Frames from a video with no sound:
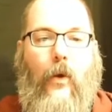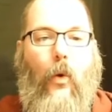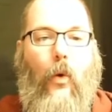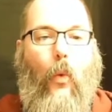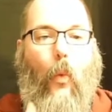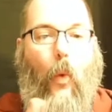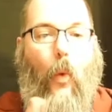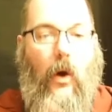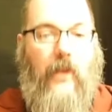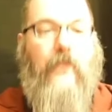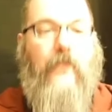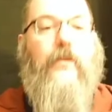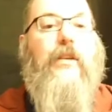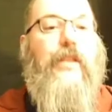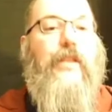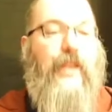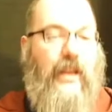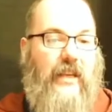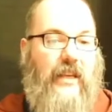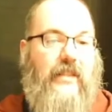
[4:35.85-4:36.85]
one of the
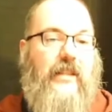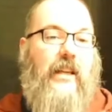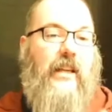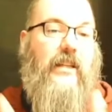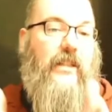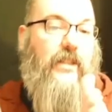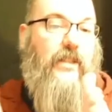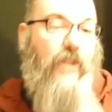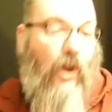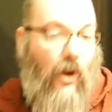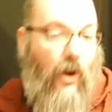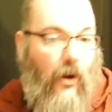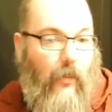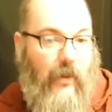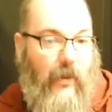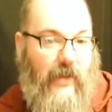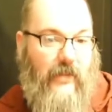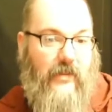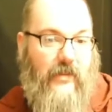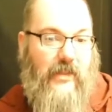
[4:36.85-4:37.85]
things that
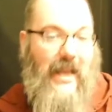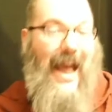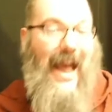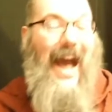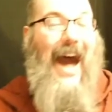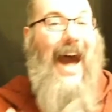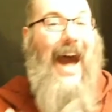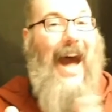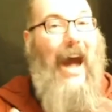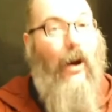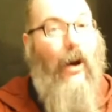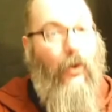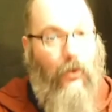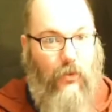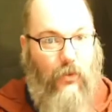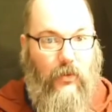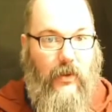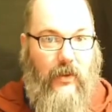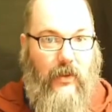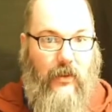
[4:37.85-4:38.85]
determines
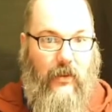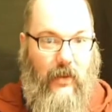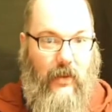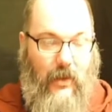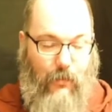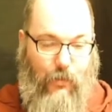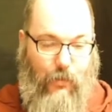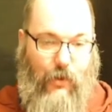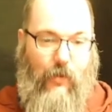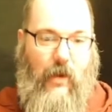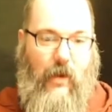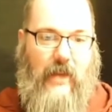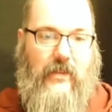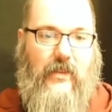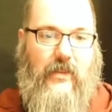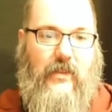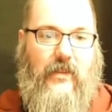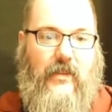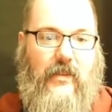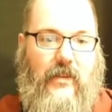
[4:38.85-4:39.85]
how it
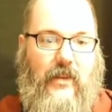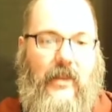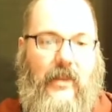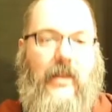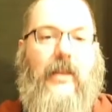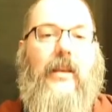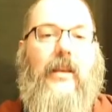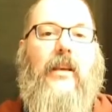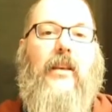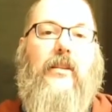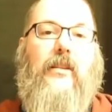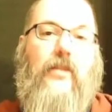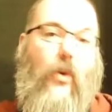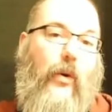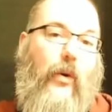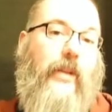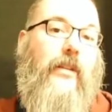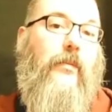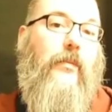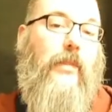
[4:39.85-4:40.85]
progresses is
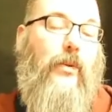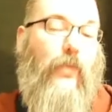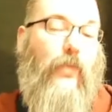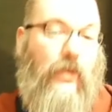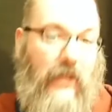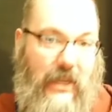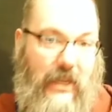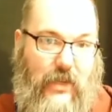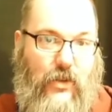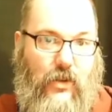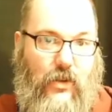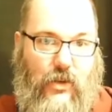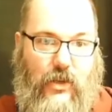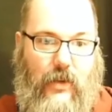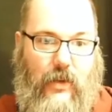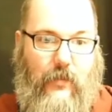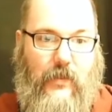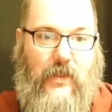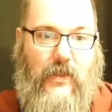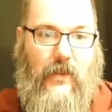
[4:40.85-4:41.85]
going to be
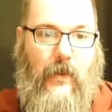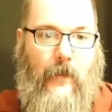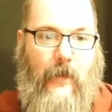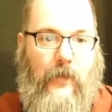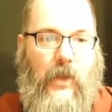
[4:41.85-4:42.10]
relationships.